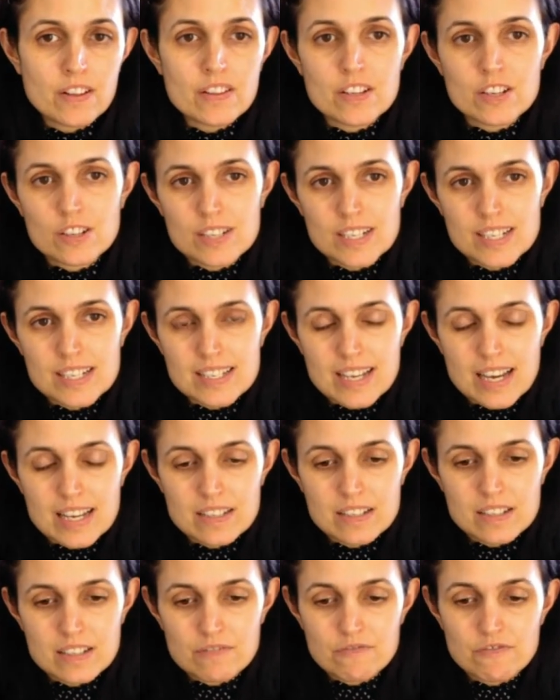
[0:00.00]
they're not
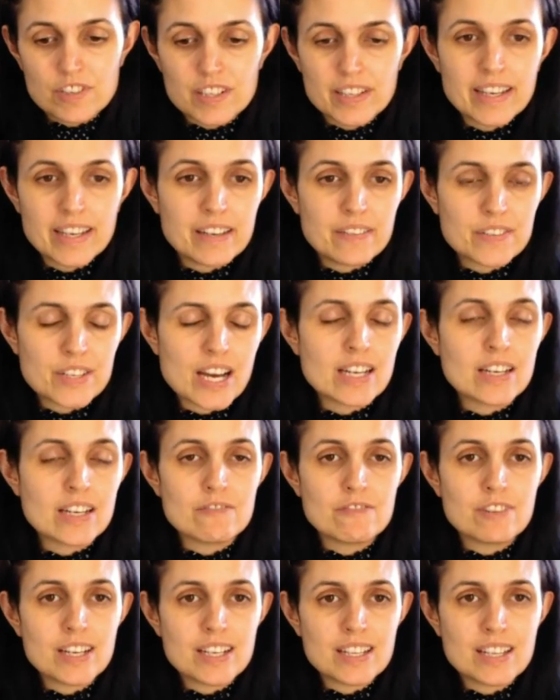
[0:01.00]
excited and relieved. And I
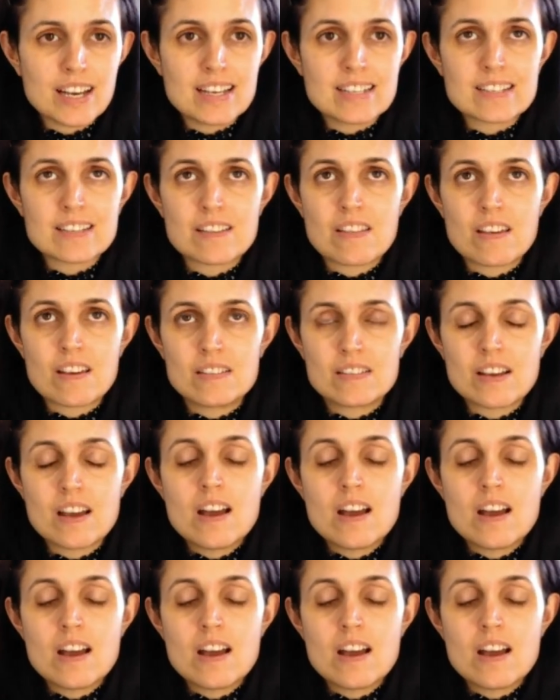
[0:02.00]
realized that